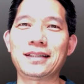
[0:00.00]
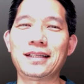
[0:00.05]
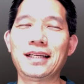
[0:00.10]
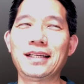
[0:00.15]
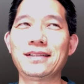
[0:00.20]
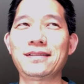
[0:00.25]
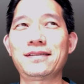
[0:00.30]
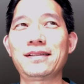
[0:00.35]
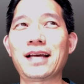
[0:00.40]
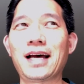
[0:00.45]

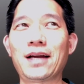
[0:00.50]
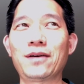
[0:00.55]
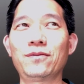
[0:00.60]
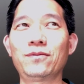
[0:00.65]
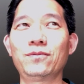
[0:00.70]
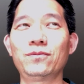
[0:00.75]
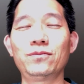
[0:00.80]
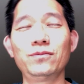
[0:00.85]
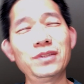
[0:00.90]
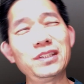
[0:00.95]
he's not
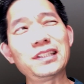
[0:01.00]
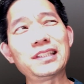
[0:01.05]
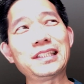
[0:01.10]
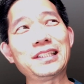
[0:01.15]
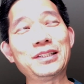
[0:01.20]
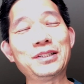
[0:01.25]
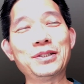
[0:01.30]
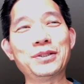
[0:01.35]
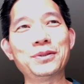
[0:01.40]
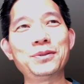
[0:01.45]

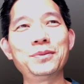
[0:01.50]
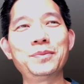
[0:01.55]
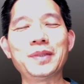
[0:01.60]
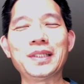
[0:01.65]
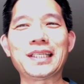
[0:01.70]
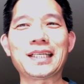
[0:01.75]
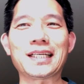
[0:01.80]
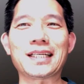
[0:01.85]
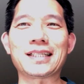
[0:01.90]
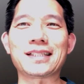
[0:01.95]
really new
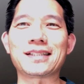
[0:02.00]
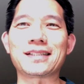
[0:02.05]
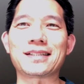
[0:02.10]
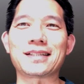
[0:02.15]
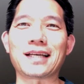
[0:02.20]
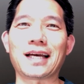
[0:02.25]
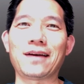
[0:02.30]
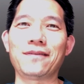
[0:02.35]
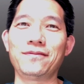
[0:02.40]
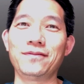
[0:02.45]

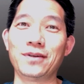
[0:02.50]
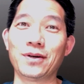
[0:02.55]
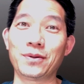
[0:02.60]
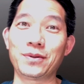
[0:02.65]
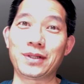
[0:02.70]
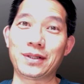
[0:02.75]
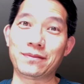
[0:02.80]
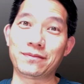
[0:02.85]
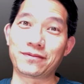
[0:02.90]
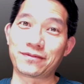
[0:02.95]
because I've
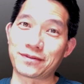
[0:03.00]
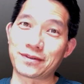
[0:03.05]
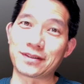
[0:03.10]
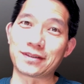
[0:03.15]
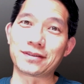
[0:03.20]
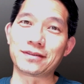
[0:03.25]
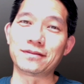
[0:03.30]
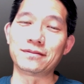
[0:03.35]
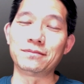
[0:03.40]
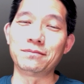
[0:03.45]
known him
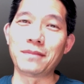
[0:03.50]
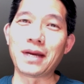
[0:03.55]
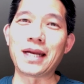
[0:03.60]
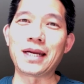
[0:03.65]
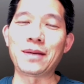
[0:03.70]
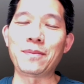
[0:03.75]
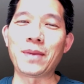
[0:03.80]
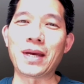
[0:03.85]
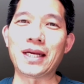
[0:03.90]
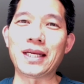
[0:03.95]
for
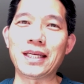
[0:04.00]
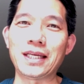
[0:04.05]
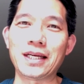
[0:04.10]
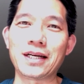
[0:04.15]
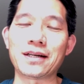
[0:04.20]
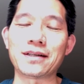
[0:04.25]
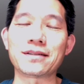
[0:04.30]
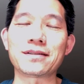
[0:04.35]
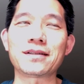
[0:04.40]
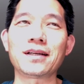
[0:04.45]
many, many
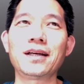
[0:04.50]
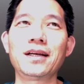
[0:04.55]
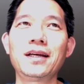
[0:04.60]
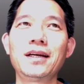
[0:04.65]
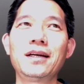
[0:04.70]
years.